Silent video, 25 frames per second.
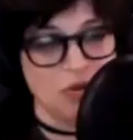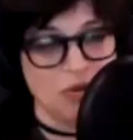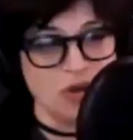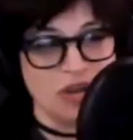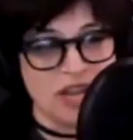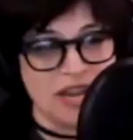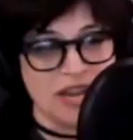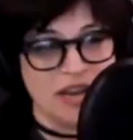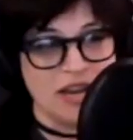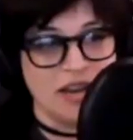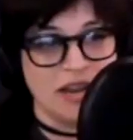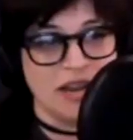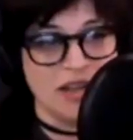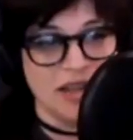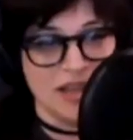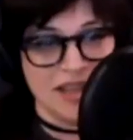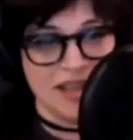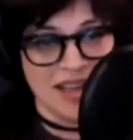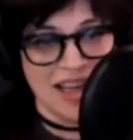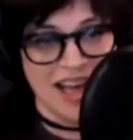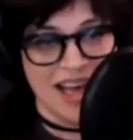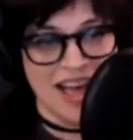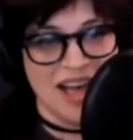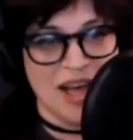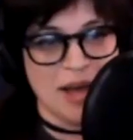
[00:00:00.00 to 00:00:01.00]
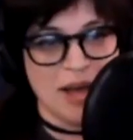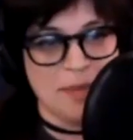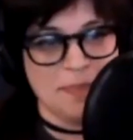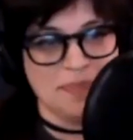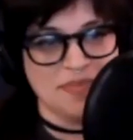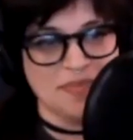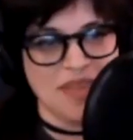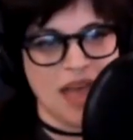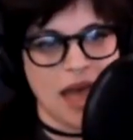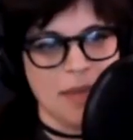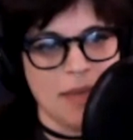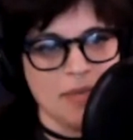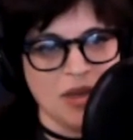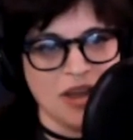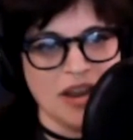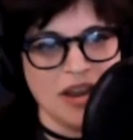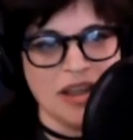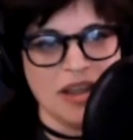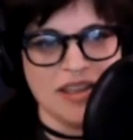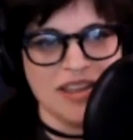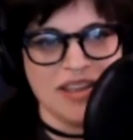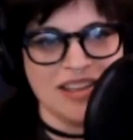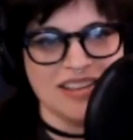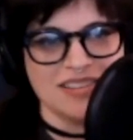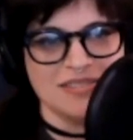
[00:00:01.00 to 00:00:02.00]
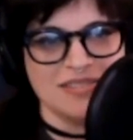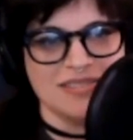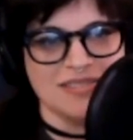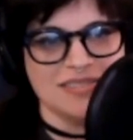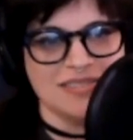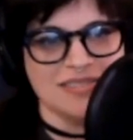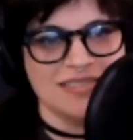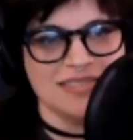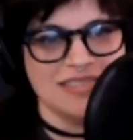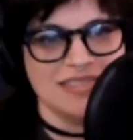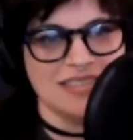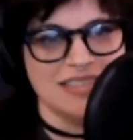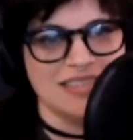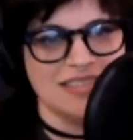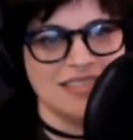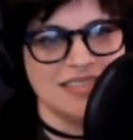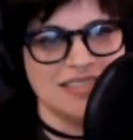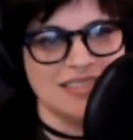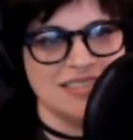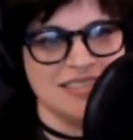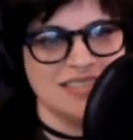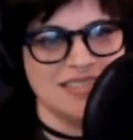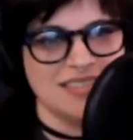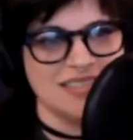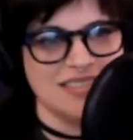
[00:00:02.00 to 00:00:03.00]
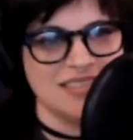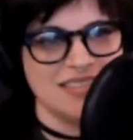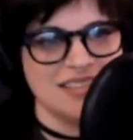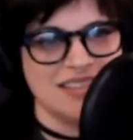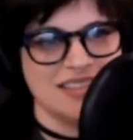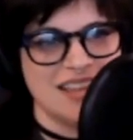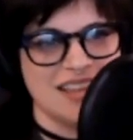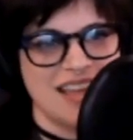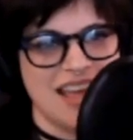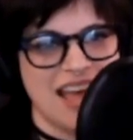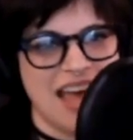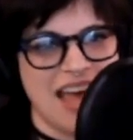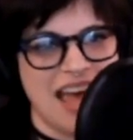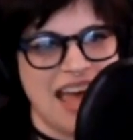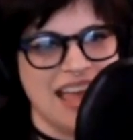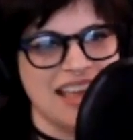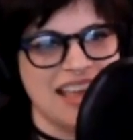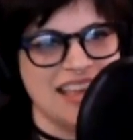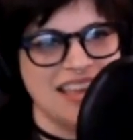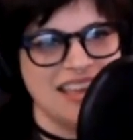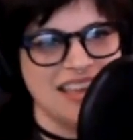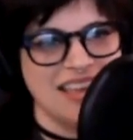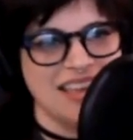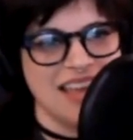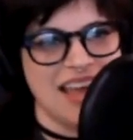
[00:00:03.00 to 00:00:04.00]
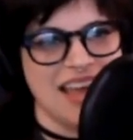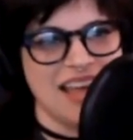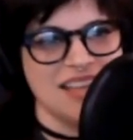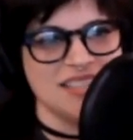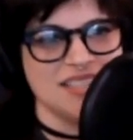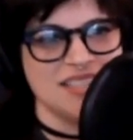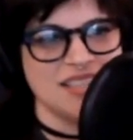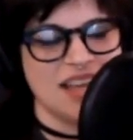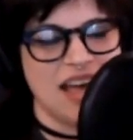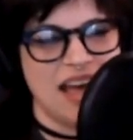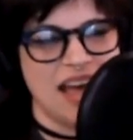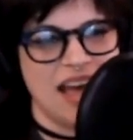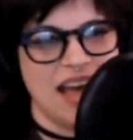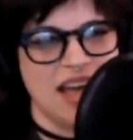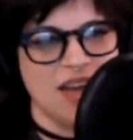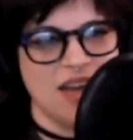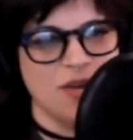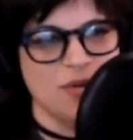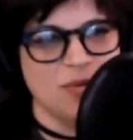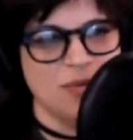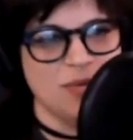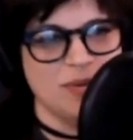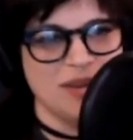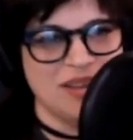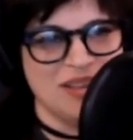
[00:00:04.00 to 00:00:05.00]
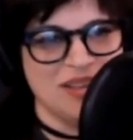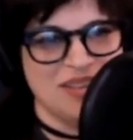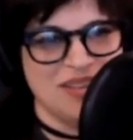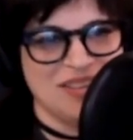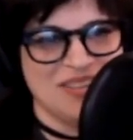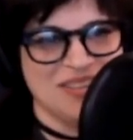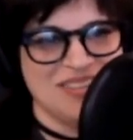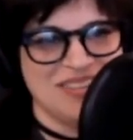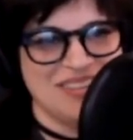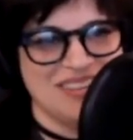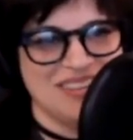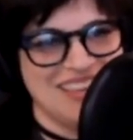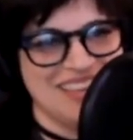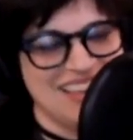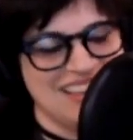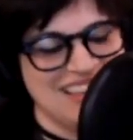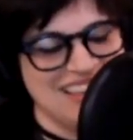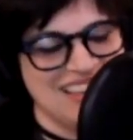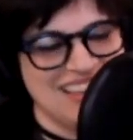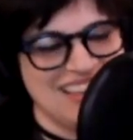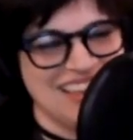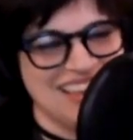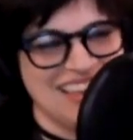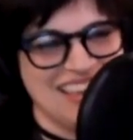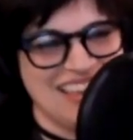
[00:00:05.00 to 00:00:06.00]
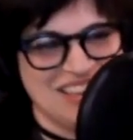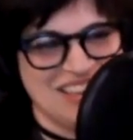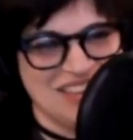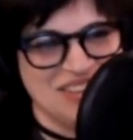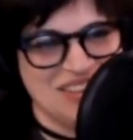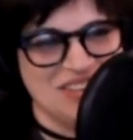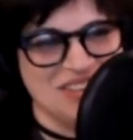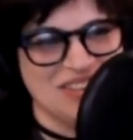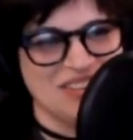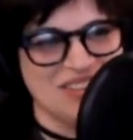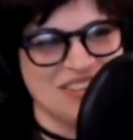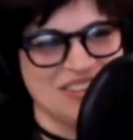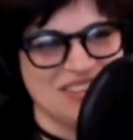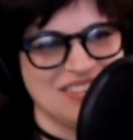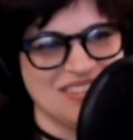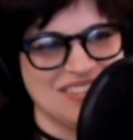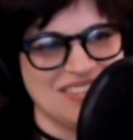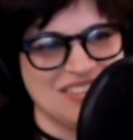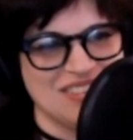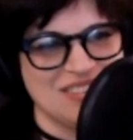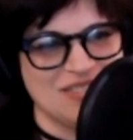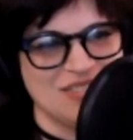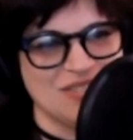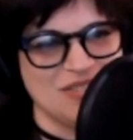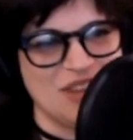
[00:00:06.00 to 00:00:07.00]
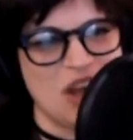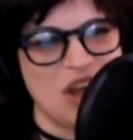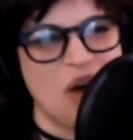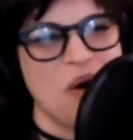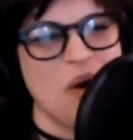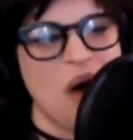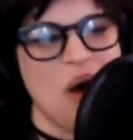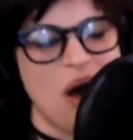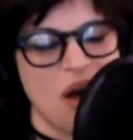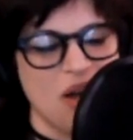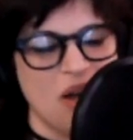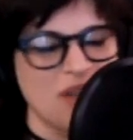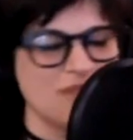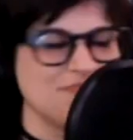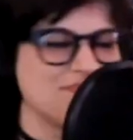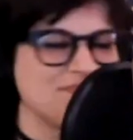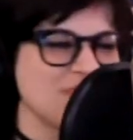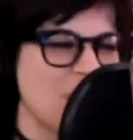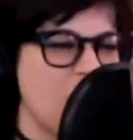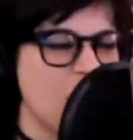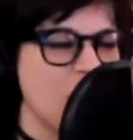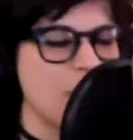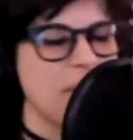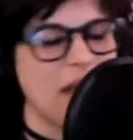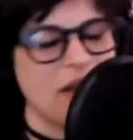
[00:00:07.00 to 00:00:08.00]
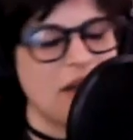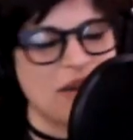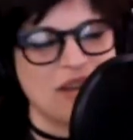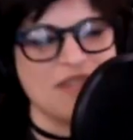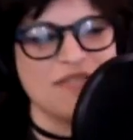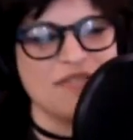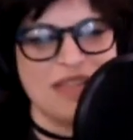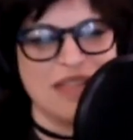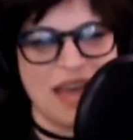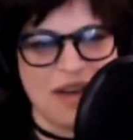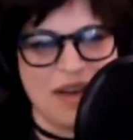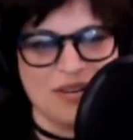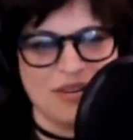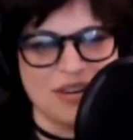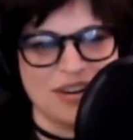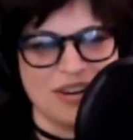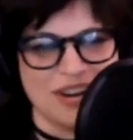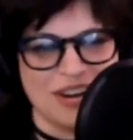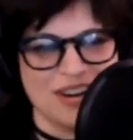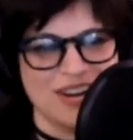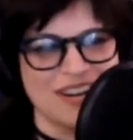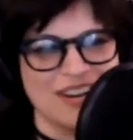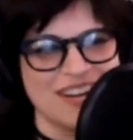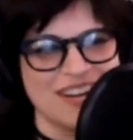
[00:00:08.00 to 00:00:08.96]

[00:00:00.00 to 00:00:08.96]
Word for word: in. Um, I'm gonna. Uh, I guess I will kill. No, I'll I'll marry Flounder.